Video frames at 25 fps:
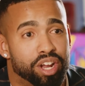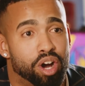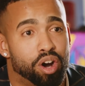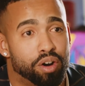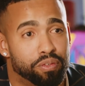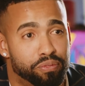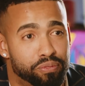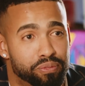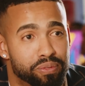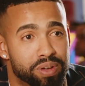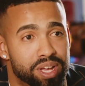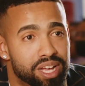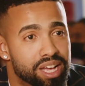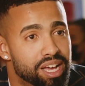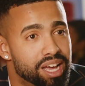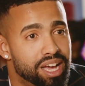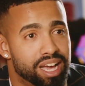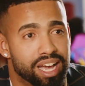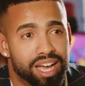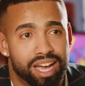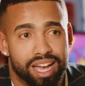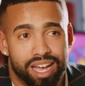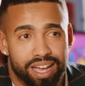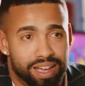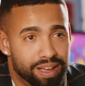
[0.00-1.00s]
of
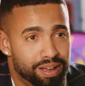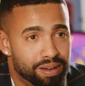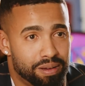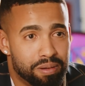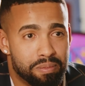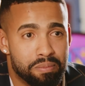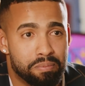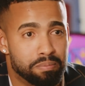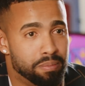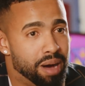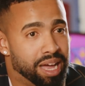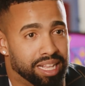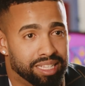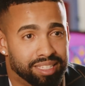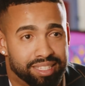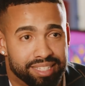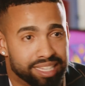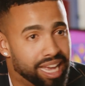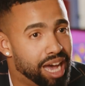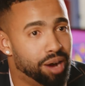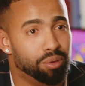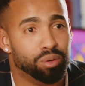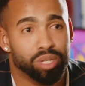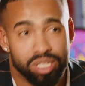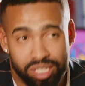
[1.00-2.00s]
months,
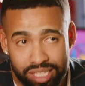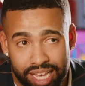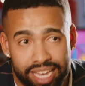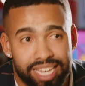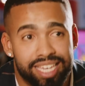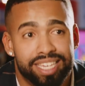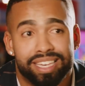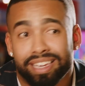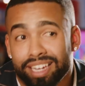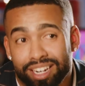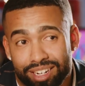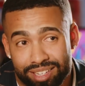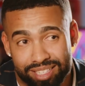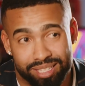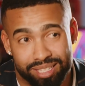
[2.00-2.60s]
I would say years